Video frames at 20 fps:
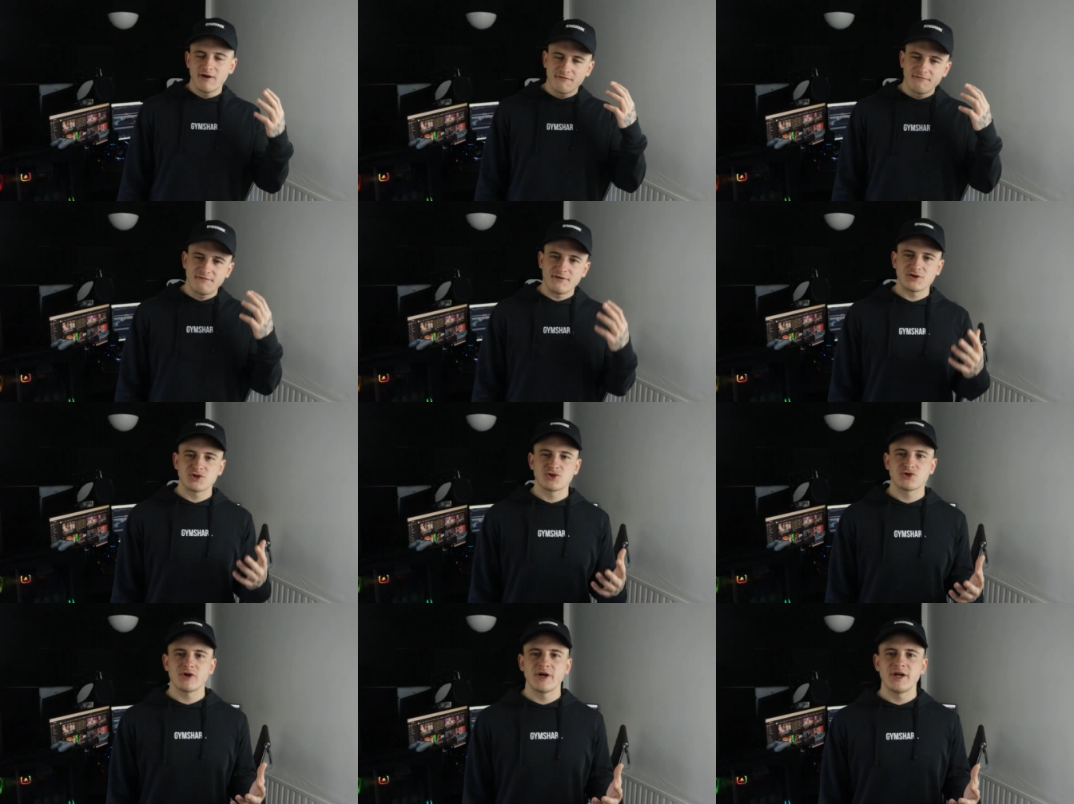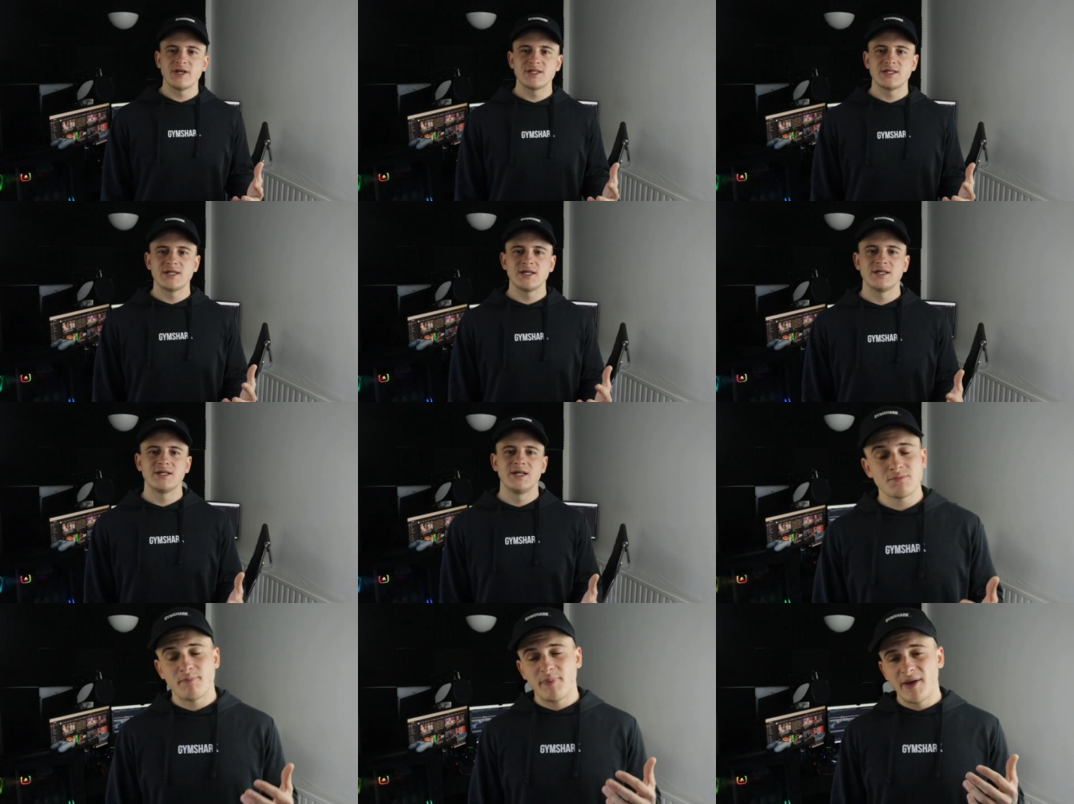
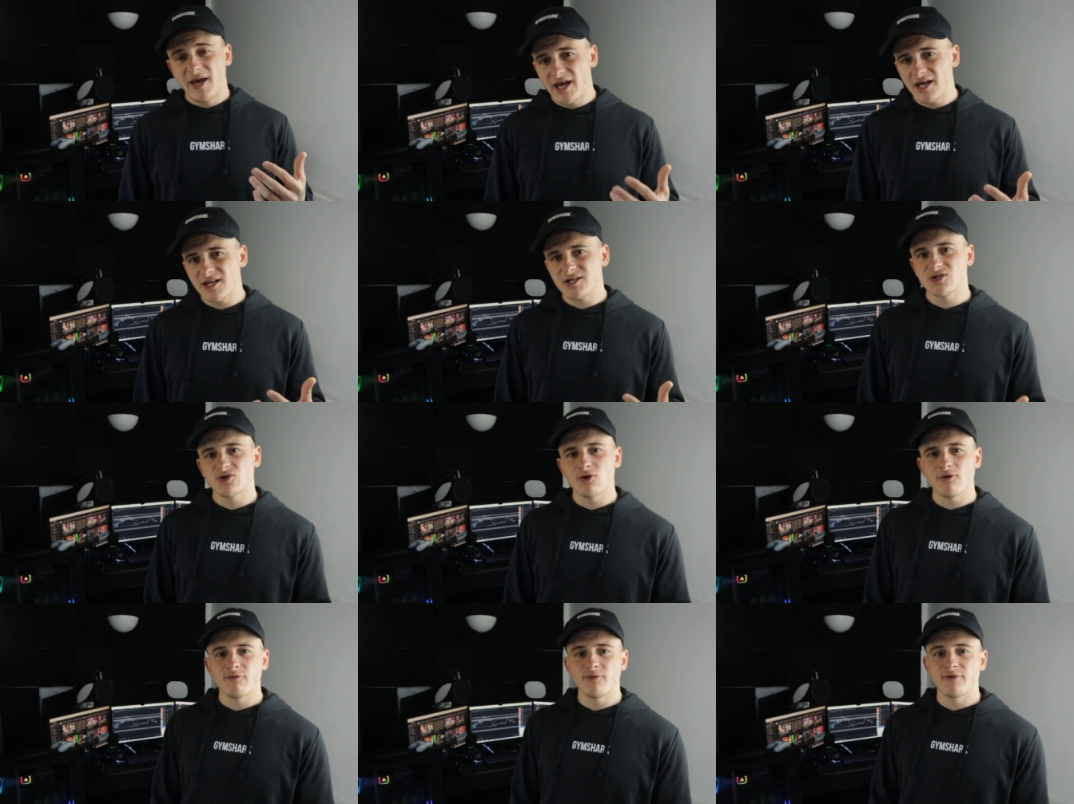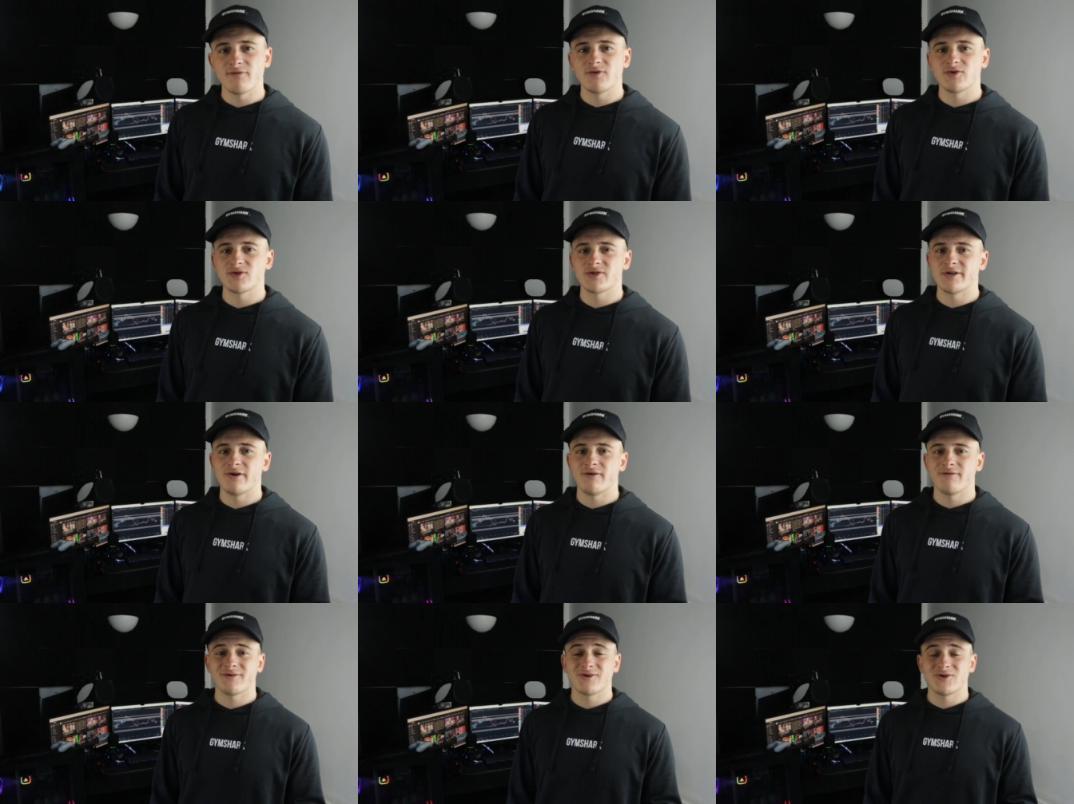frustrated, just pissed off with
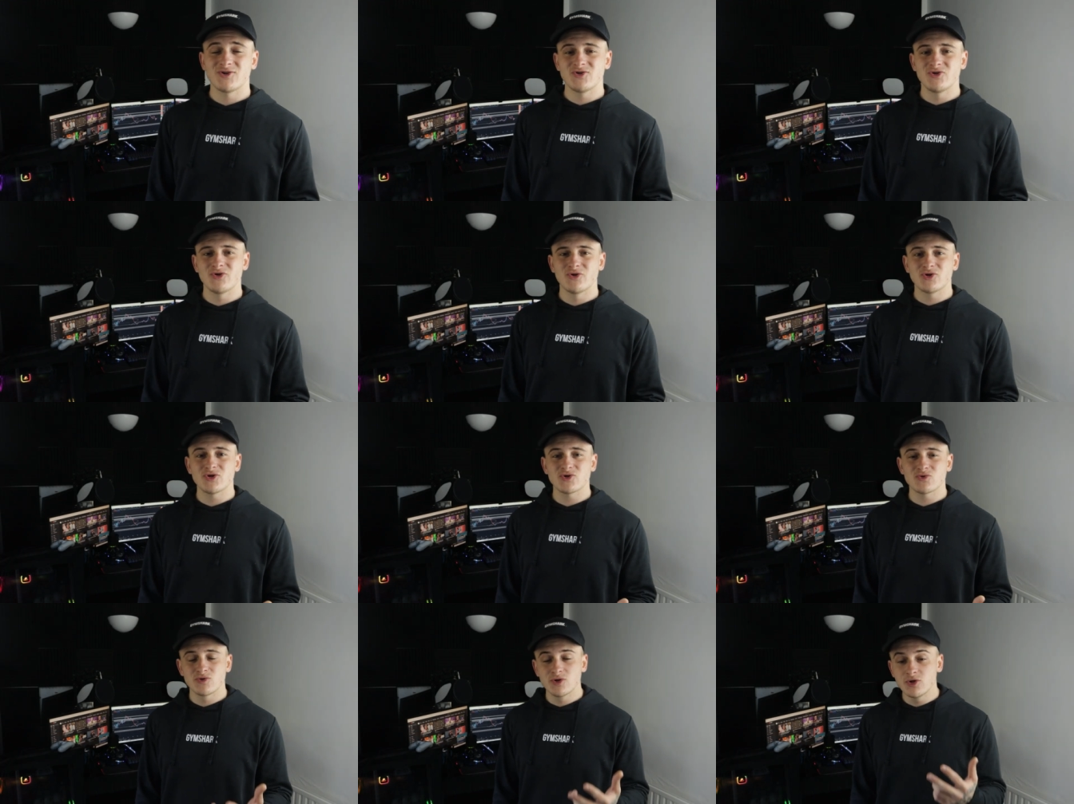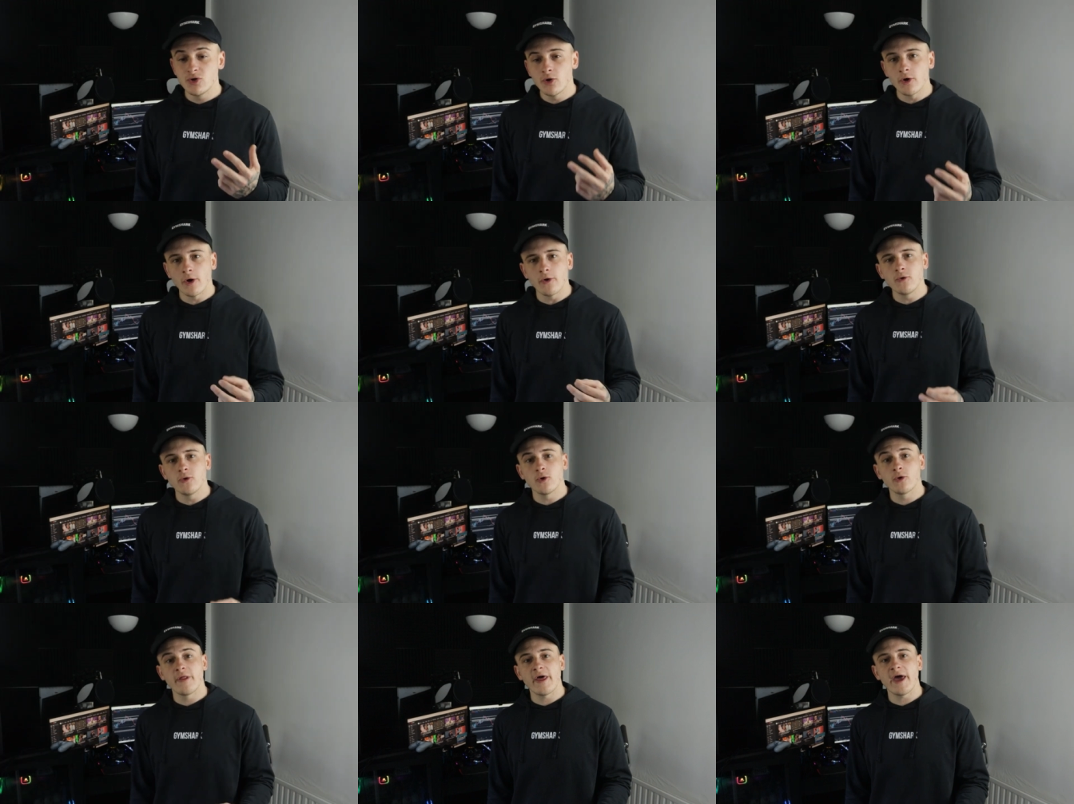yourself, because you just, you know
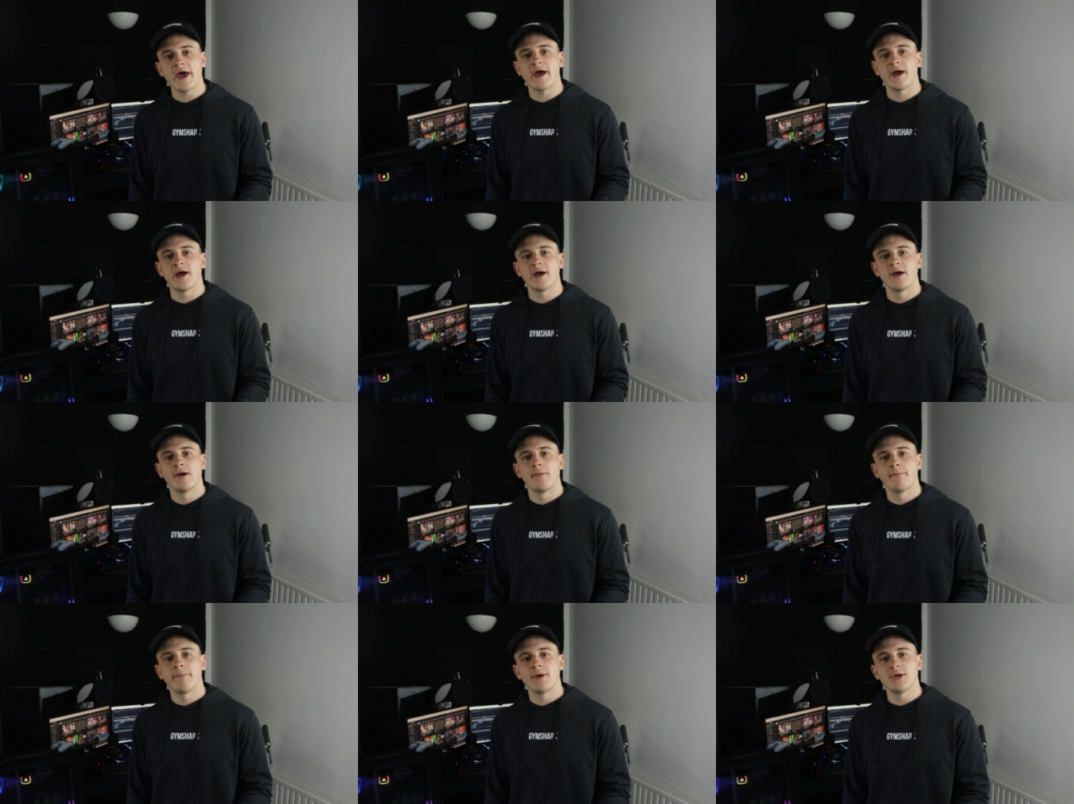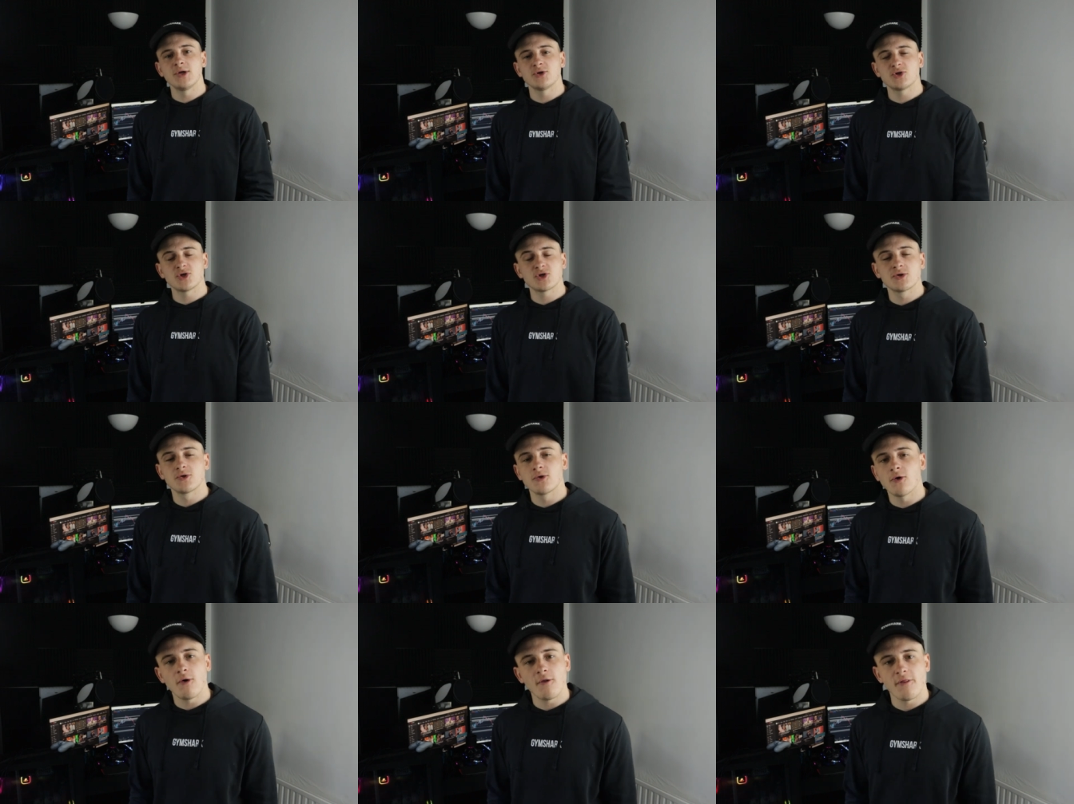you're there, but you're just
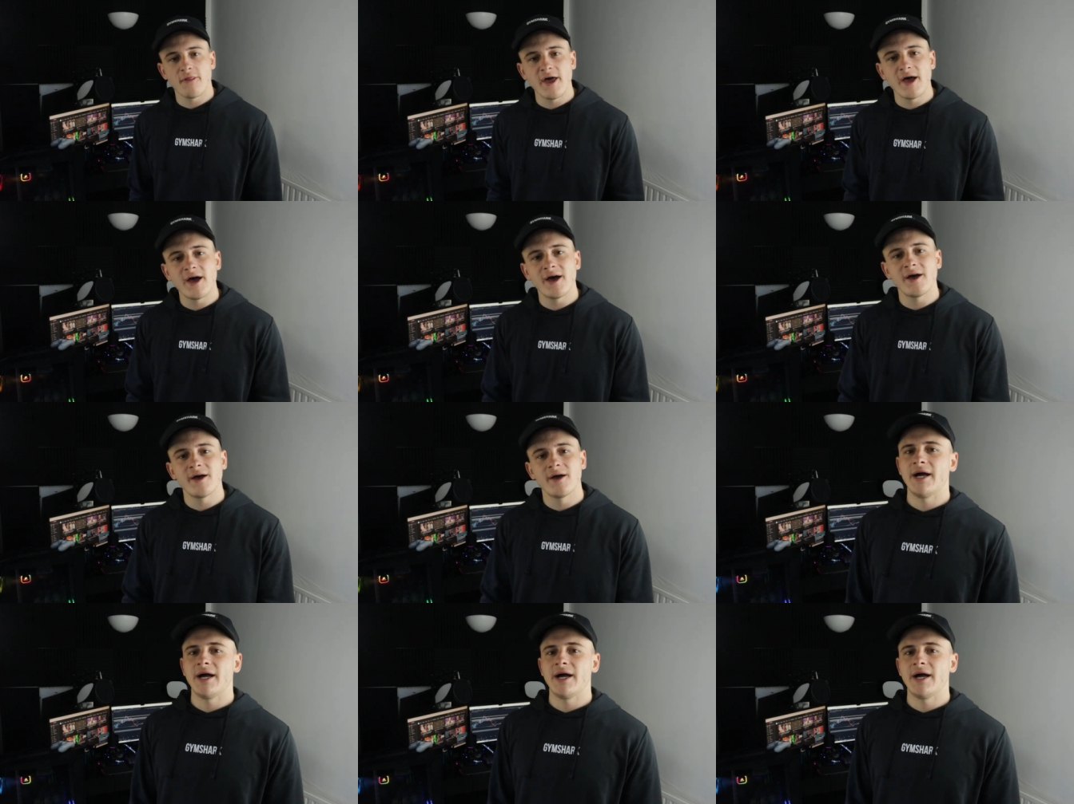not there.